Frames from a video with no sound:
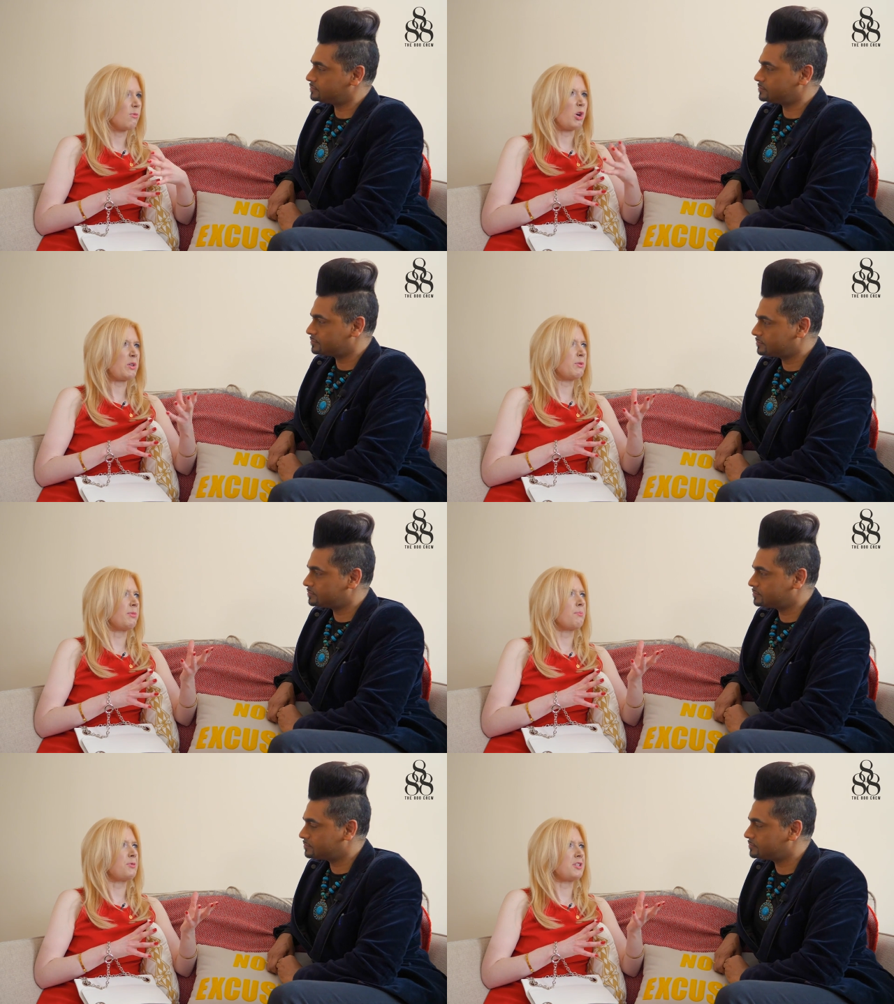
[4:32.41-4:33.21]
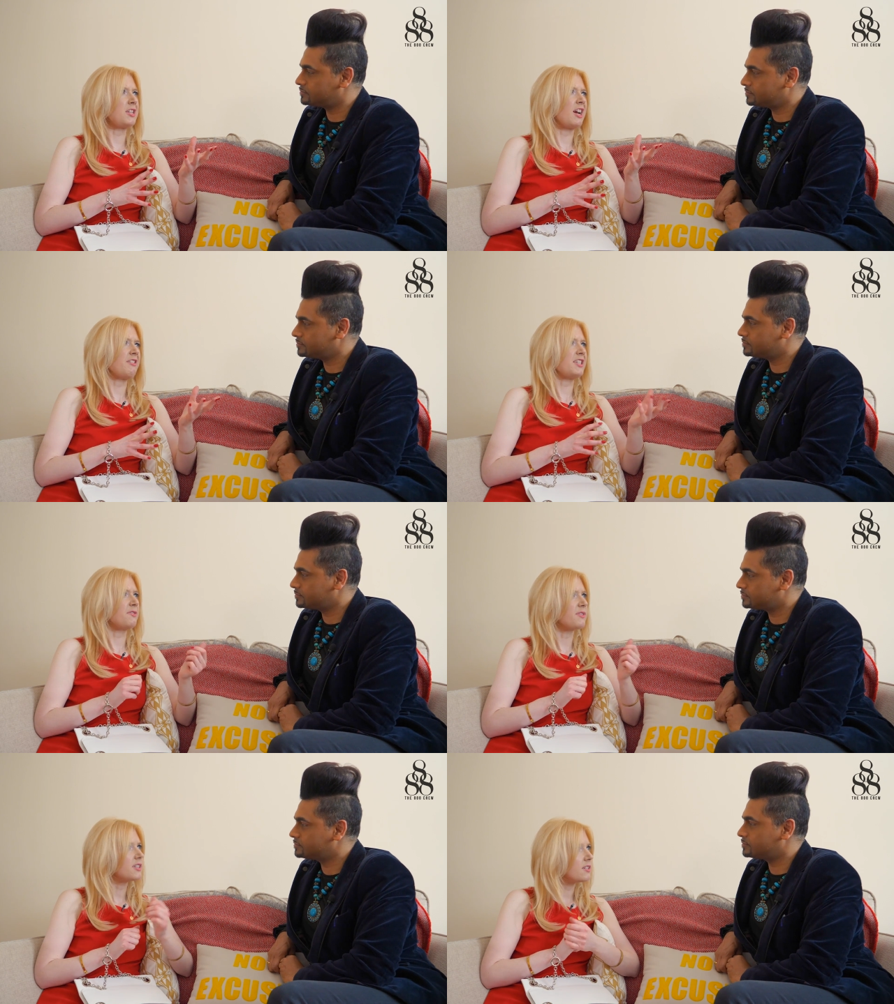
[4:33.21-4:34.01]
Speaker 1: Hollywood blockbuster
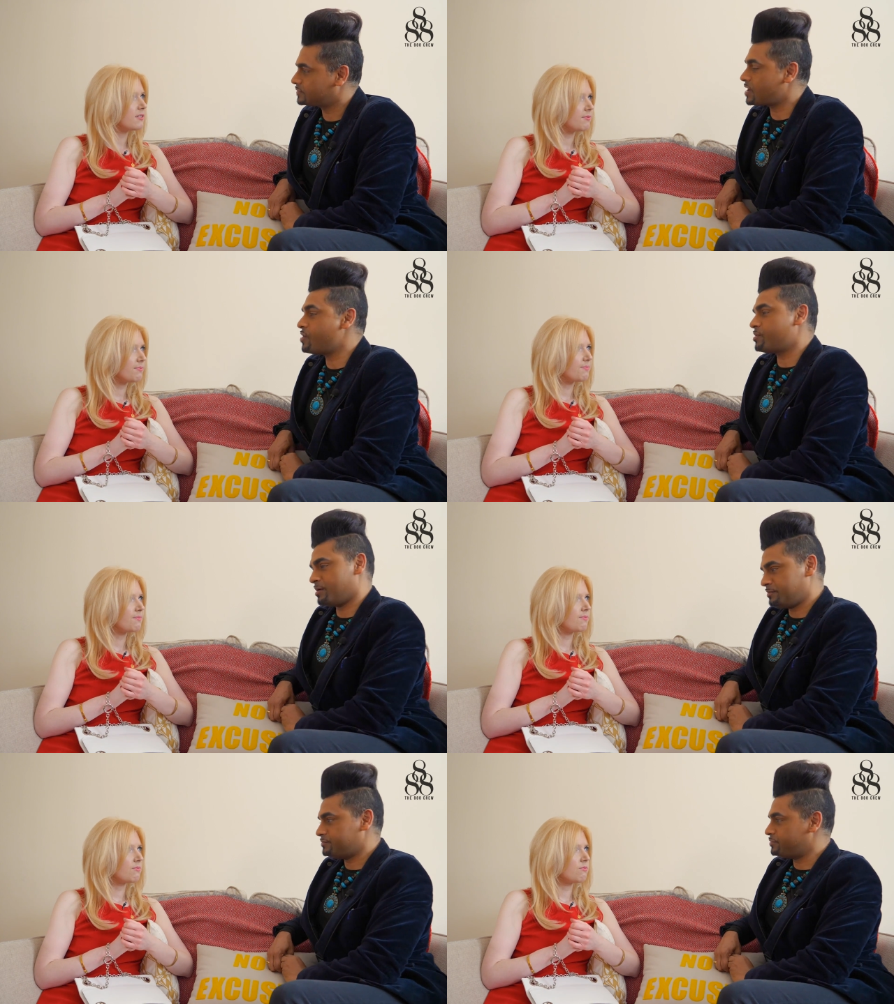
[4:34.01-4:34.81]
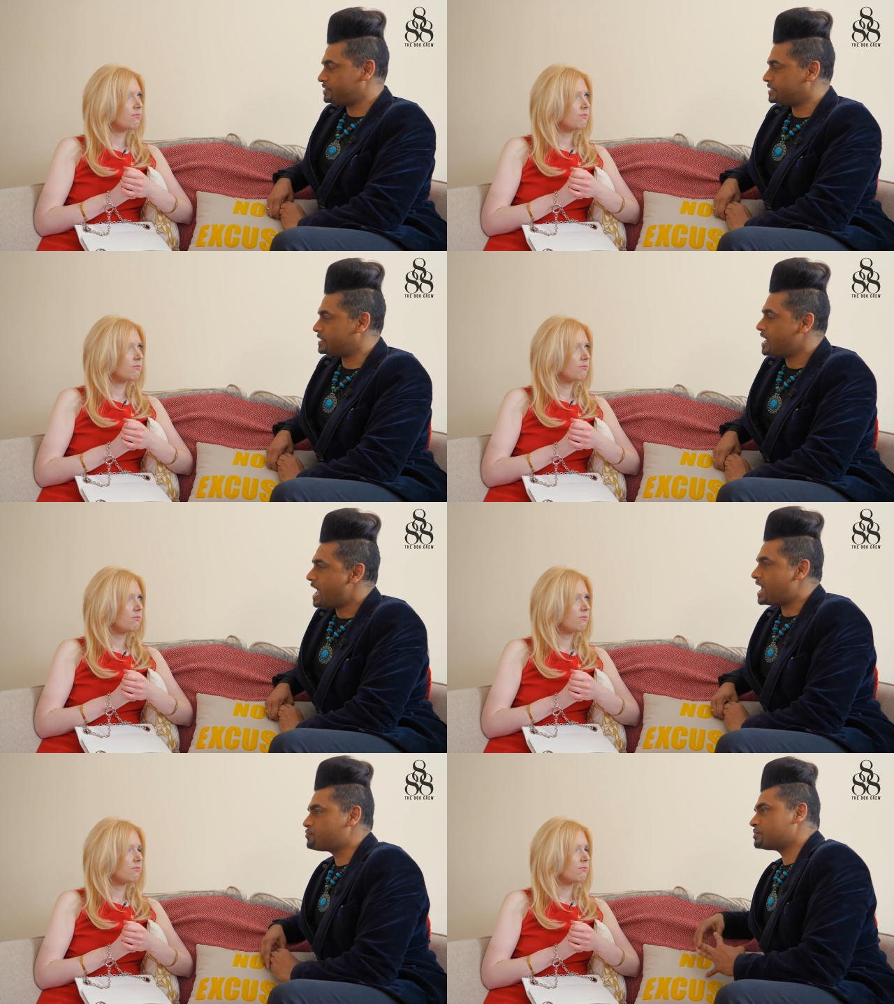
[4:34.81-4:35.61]
narrative.
Speaker 2: Okay, brilliant.
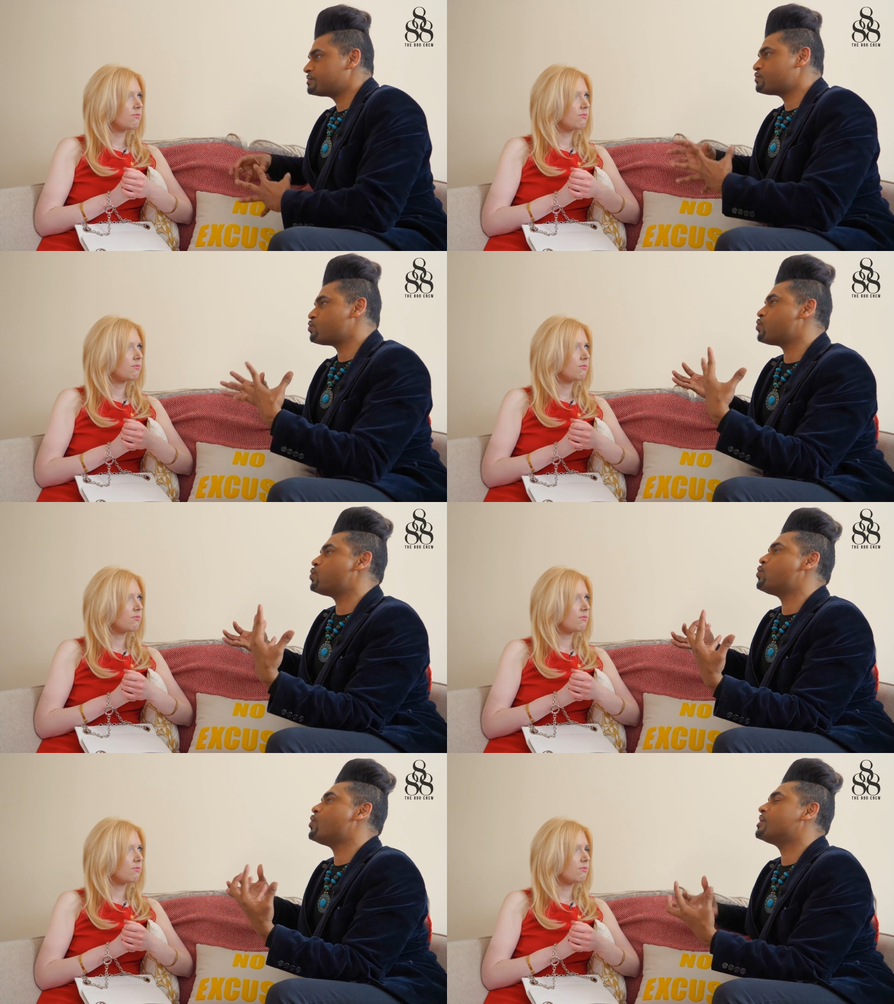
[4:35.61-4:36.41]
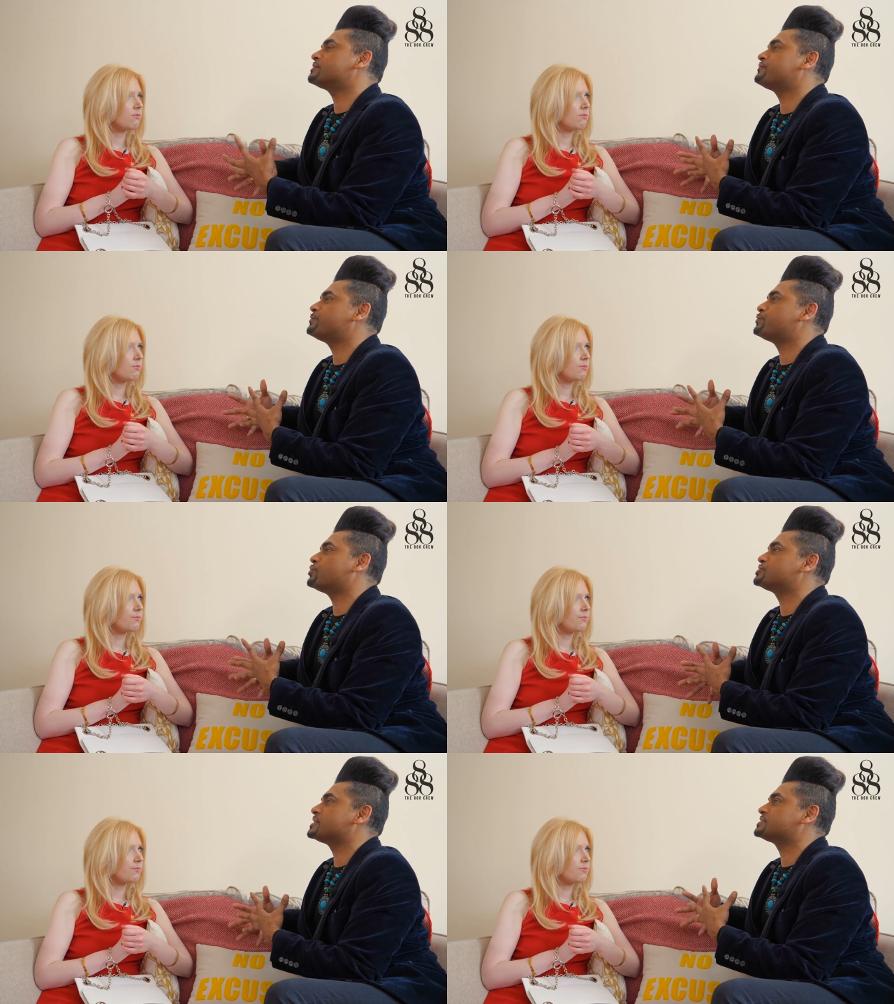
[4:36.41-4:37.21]
And what
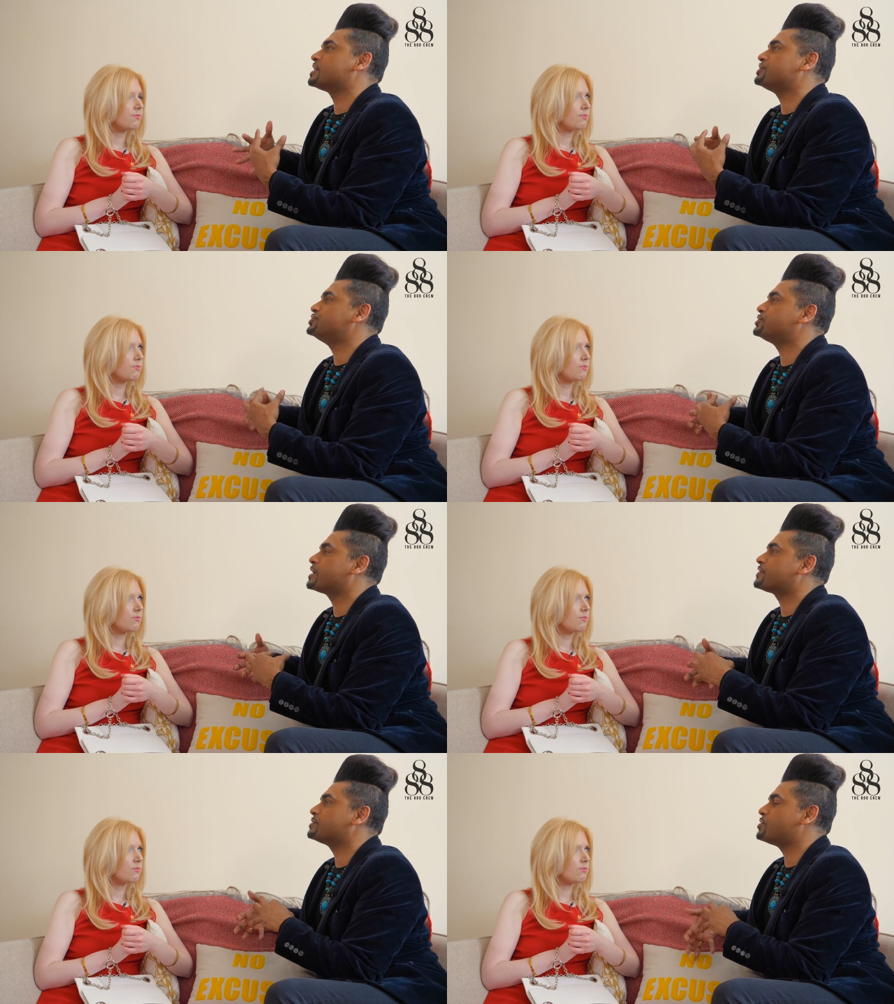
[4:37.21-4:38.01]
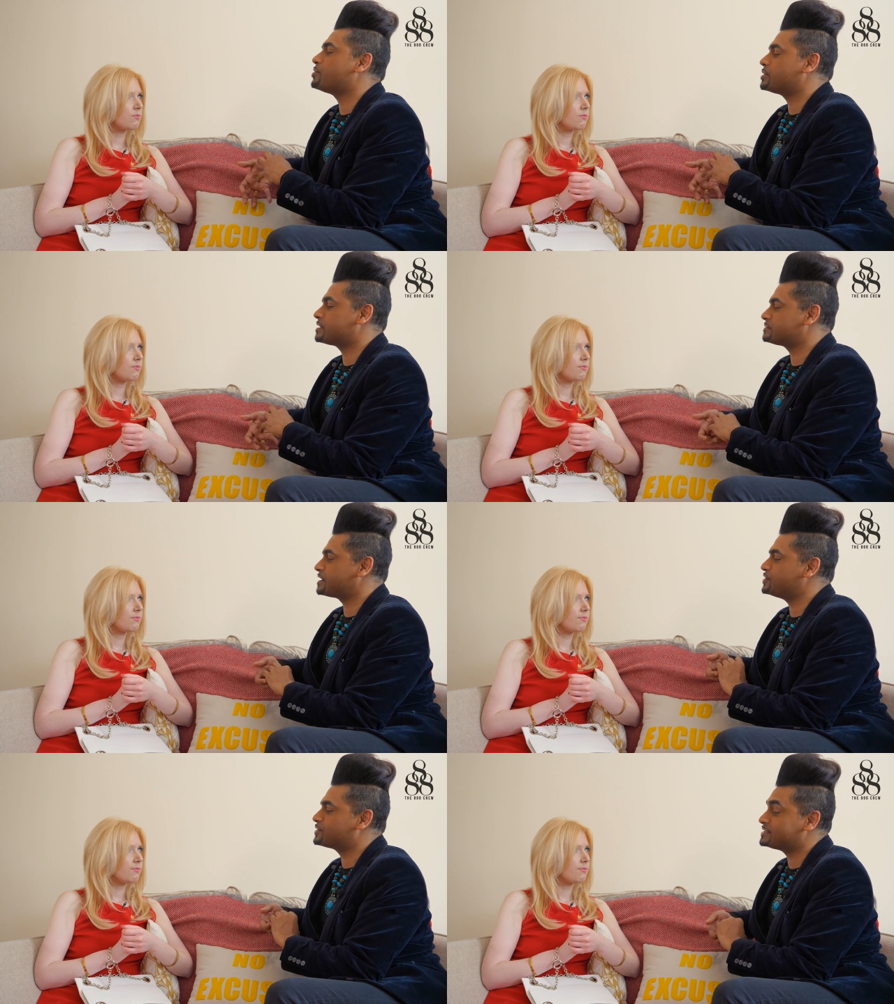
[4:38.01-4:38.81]
projects are you doing at the moment
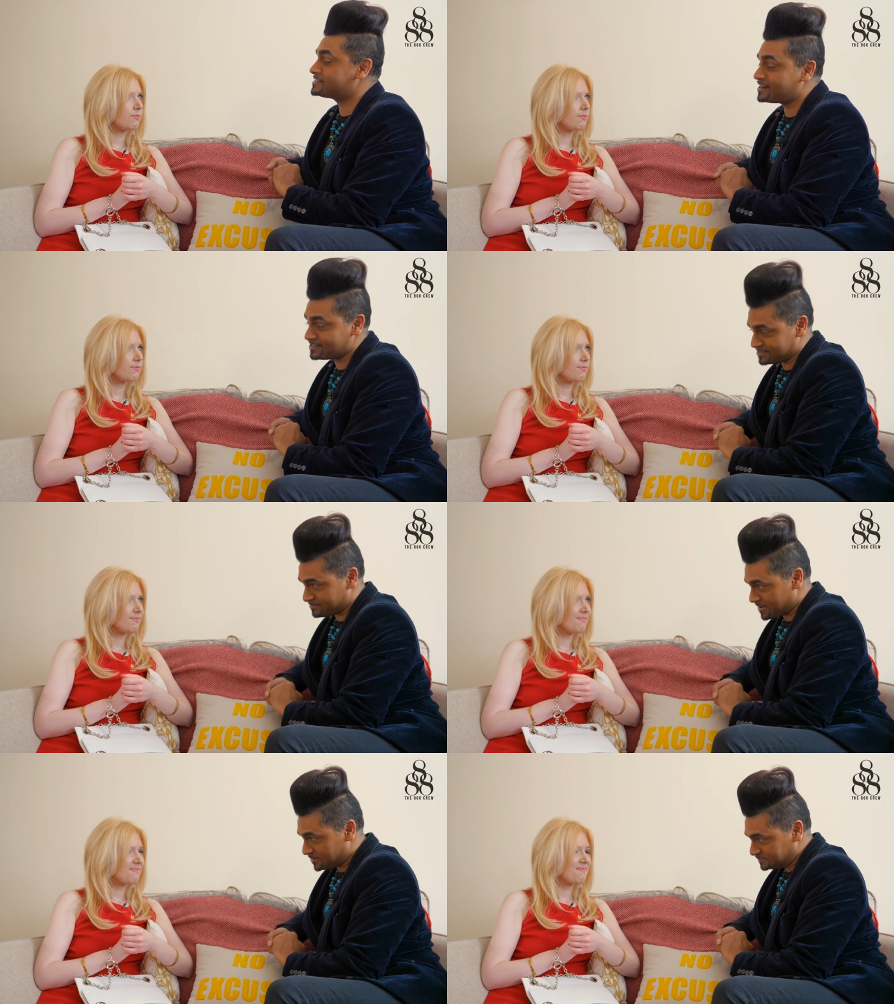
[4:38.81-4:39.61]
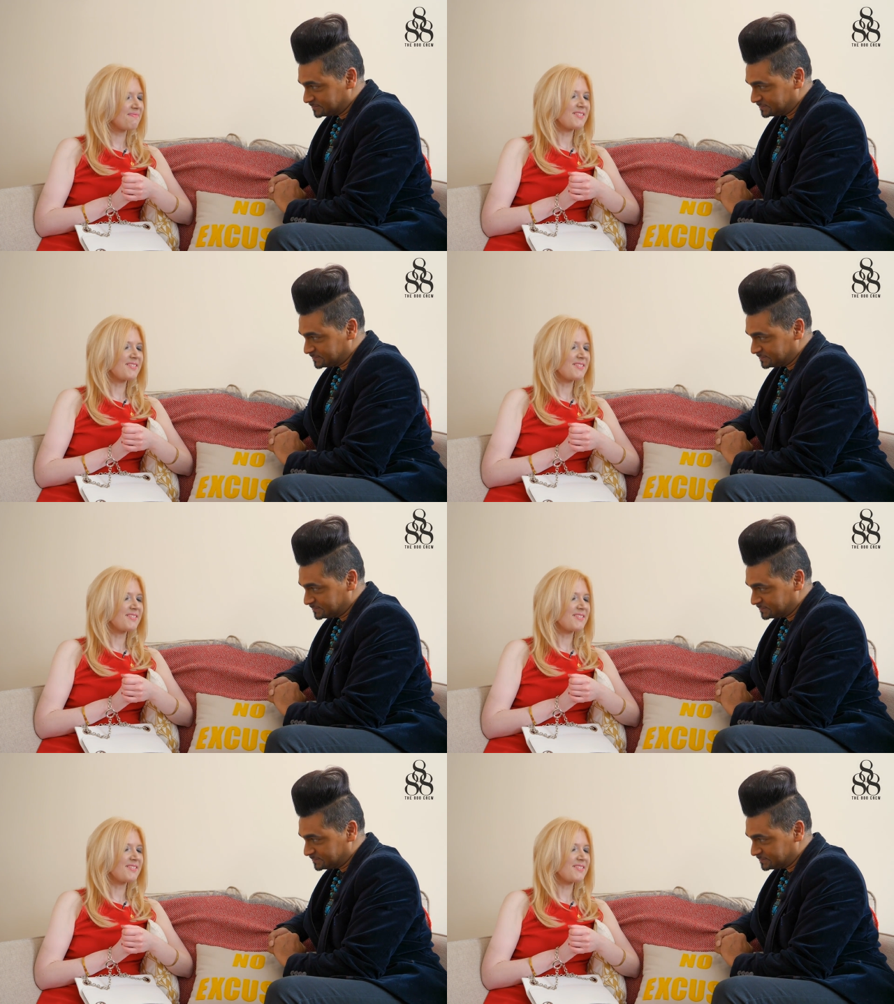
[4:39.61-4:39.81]
that you can tell us about?